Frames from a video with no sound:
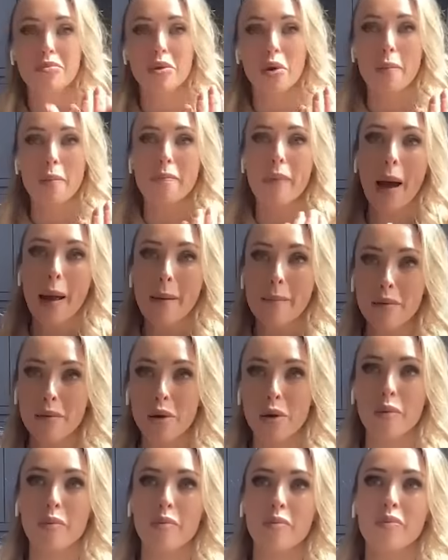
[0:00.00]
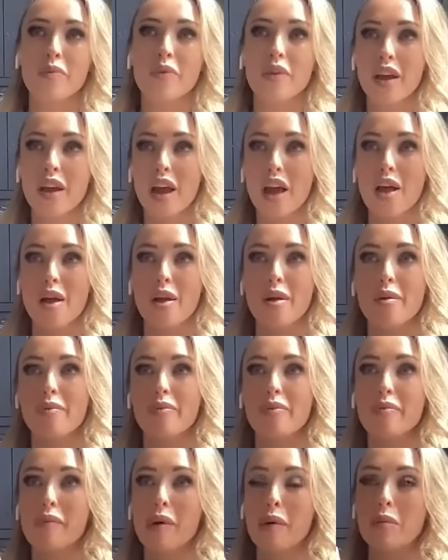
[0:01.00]
mum, my mum,
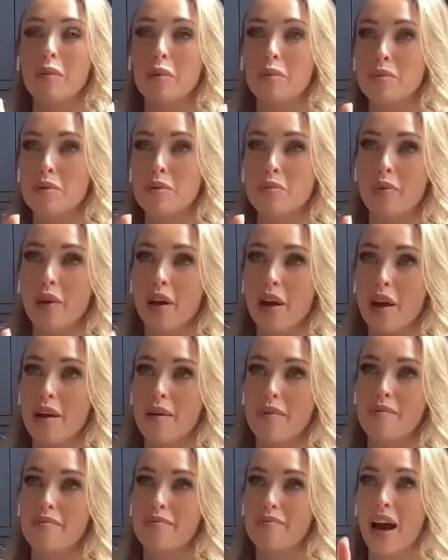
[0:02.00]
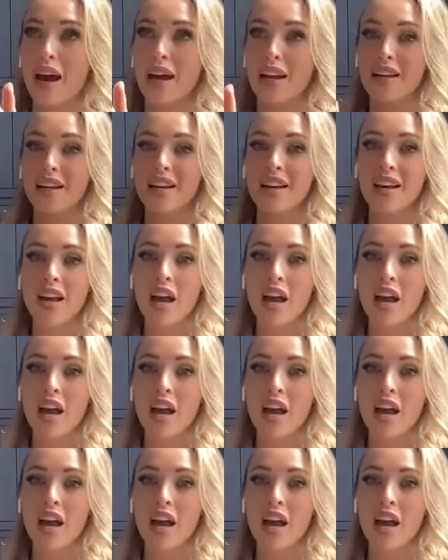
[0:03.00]
um, my mum's um man,